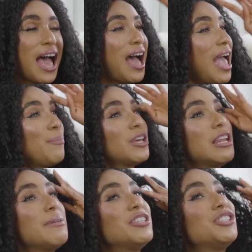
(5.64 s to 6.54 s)
I am
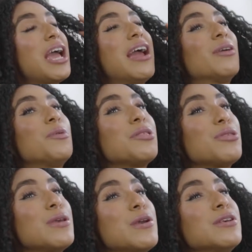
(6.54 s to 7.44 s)
going to be sharing with
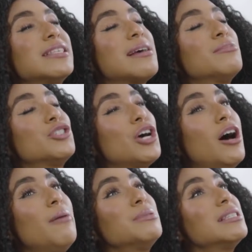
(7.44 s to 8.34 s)
you some
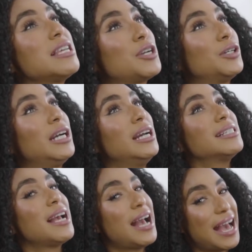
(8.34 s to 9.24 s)
top
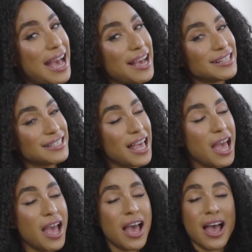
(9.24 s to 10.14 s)
secret hacks.
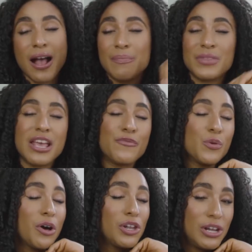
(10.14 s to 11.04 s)
Um, if
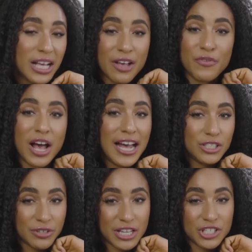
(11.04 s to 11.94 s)
you are looking for
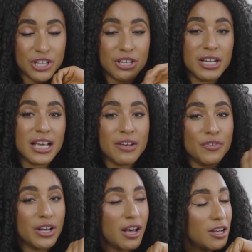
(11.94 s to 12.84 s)
hydration, you're looking
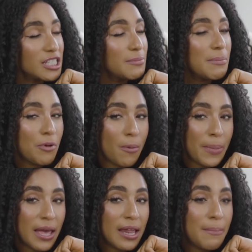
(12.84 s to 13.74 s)
for curls to be
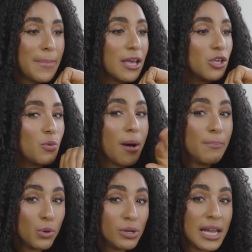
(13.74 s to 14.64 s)
popping, but you are
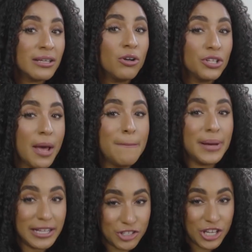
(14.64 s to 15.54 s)
balling on a
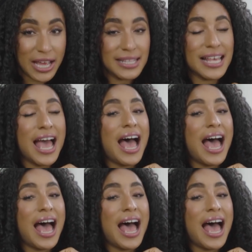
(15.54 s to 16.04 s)
budget,